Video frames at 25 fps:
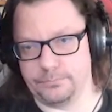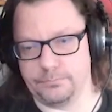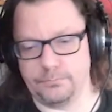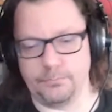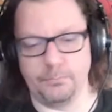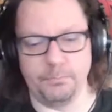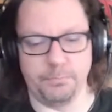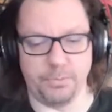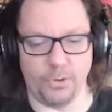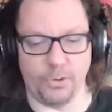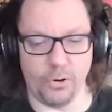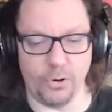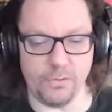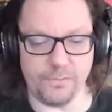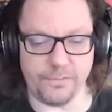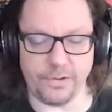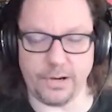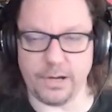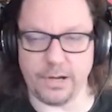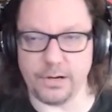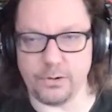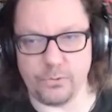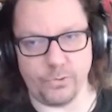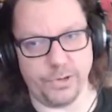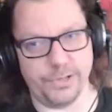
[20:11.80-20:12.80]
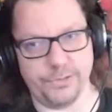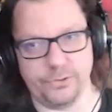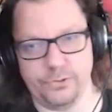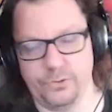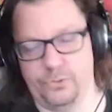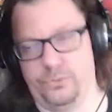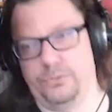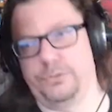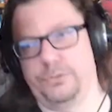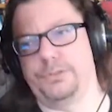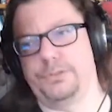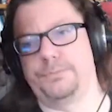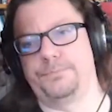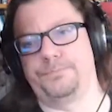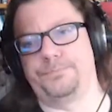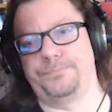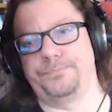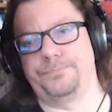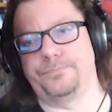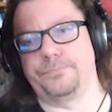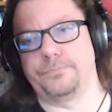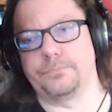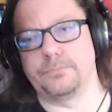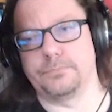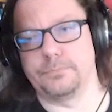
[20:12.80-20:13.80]
Both are great tools,
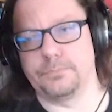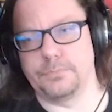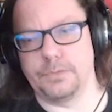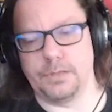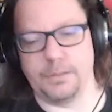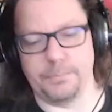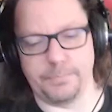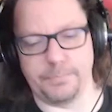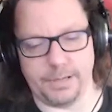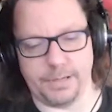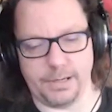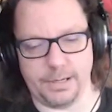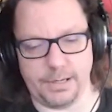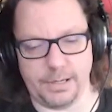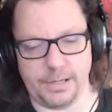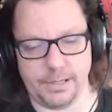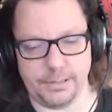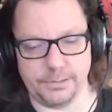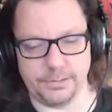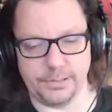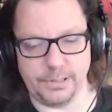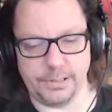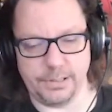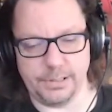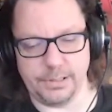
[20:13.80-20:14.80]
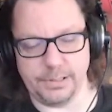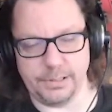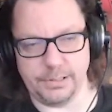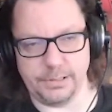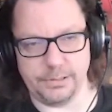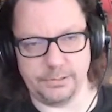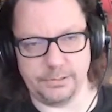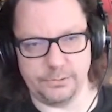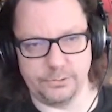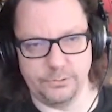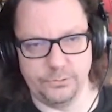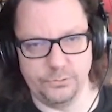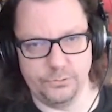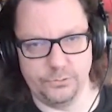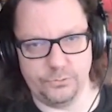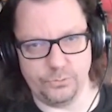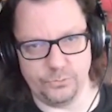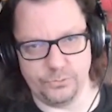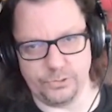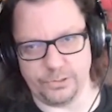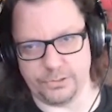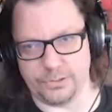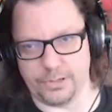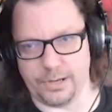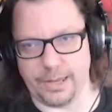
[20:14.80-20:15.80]
but they do
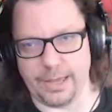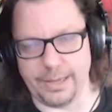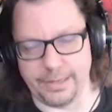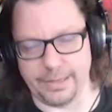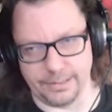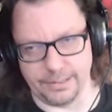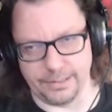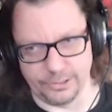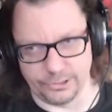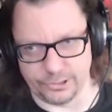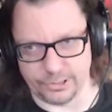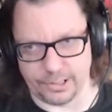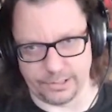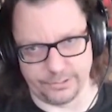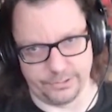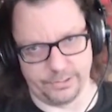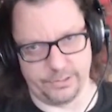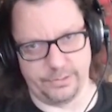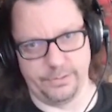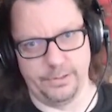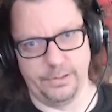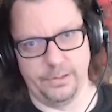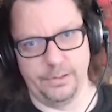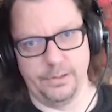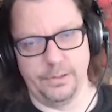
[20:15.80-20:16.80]
not like each other.